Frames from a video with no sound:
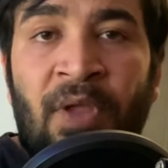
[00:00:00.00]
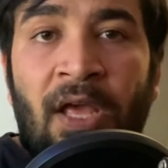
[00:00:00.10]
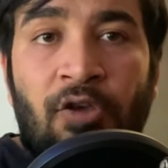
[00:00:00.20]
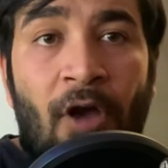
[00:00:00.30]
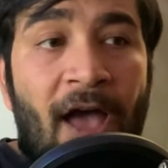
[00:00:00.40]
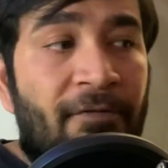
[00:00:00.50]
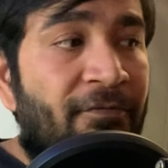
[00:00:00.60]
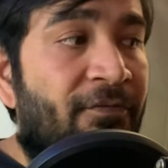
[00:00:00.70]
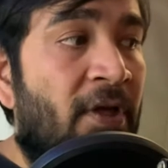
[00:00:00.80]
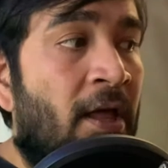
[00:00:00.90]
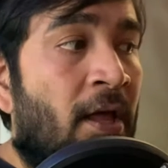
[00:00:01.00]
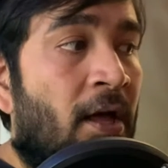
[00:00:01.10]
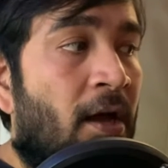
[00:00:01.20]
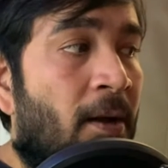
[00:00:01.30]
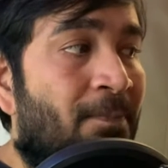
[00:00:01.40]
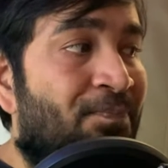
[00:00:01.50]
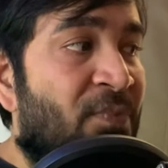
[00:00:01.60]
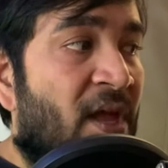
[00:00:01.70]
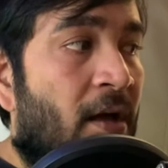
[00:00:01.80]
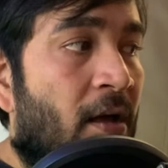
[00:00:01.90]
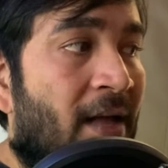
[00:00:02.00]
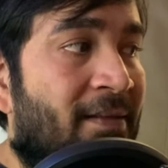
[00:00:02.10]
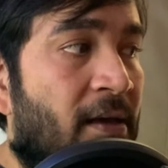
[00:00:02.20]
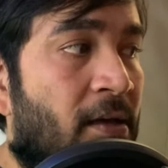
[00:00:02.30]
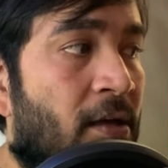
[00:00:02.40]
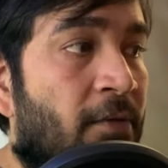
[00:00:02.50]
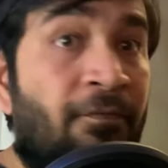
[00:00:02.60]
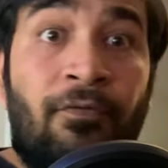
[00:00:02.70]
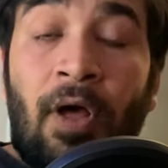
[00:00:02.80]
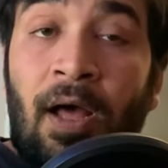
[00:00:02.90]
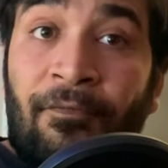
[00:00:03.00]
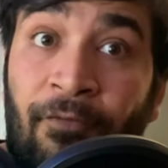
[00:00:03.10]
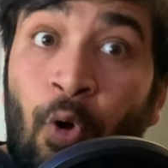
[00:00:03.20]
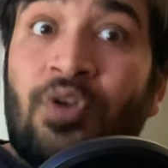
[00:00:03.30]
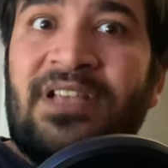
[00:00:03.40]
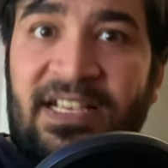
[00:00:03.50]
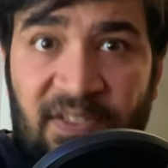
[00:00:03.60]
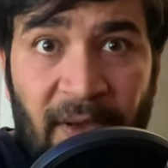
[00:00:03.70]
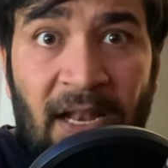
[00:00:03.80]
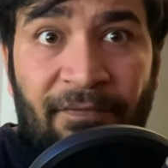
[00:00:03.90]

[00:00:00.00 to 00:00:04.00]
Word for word: you have um, uh, I think uh, uh, flows as well.